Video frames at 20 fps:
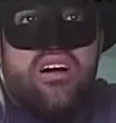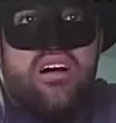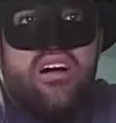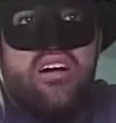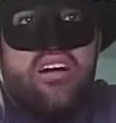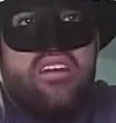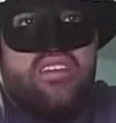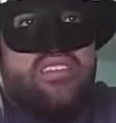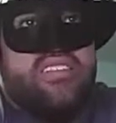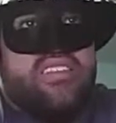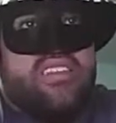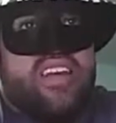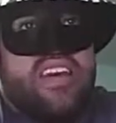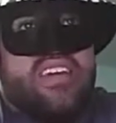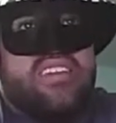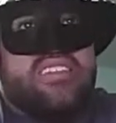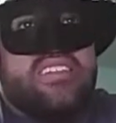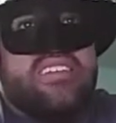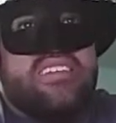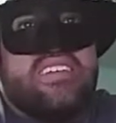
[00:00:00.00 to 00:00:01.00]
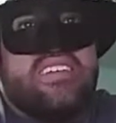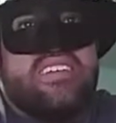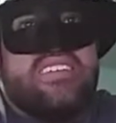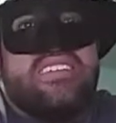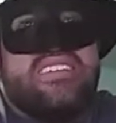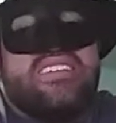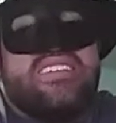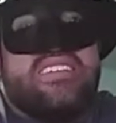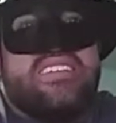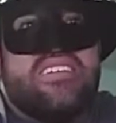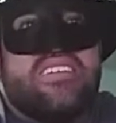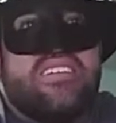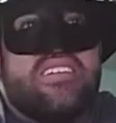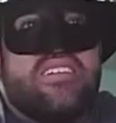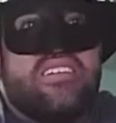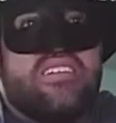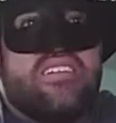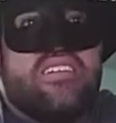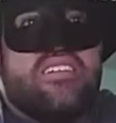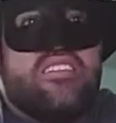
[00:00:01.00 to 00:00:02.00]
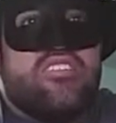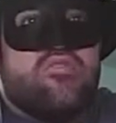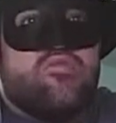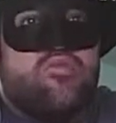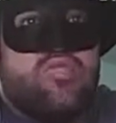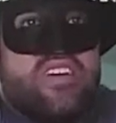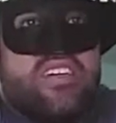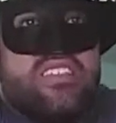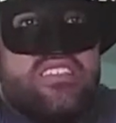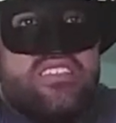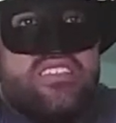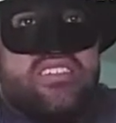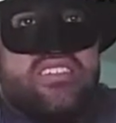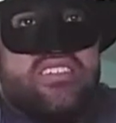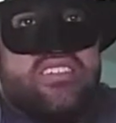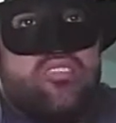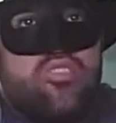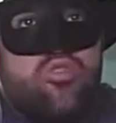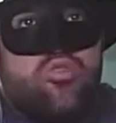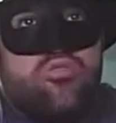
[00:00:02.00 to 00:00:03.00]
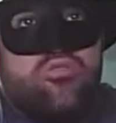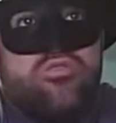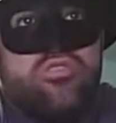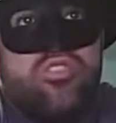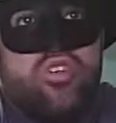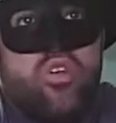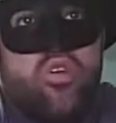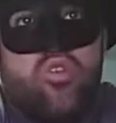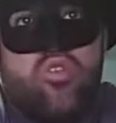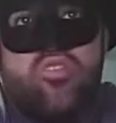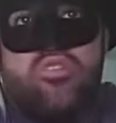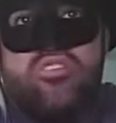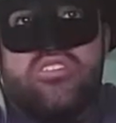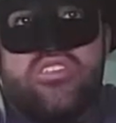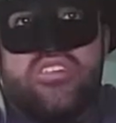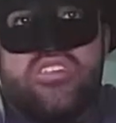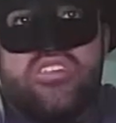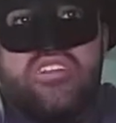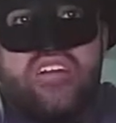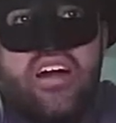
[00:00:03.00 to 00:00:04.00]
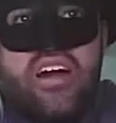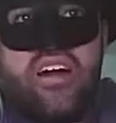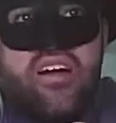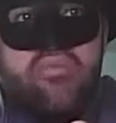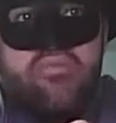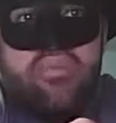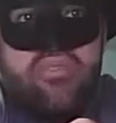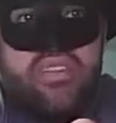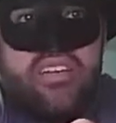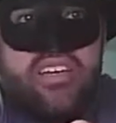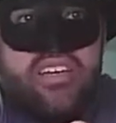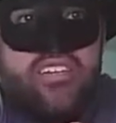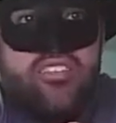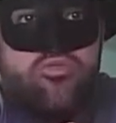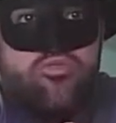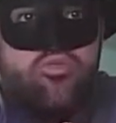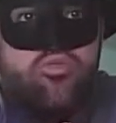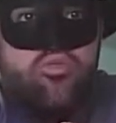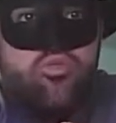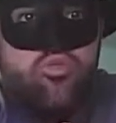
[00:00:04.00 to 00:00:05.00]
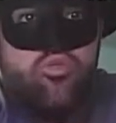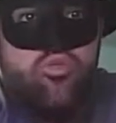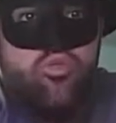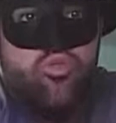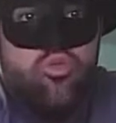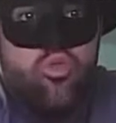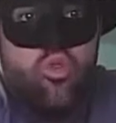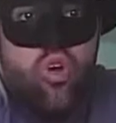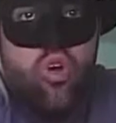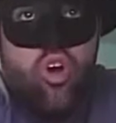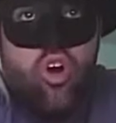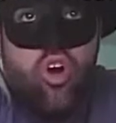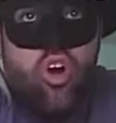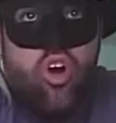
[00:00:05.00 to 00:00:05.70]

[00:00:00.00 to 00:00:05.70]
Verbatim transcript: Alright, next is the Restless Souls Haunted Complex. Ooh.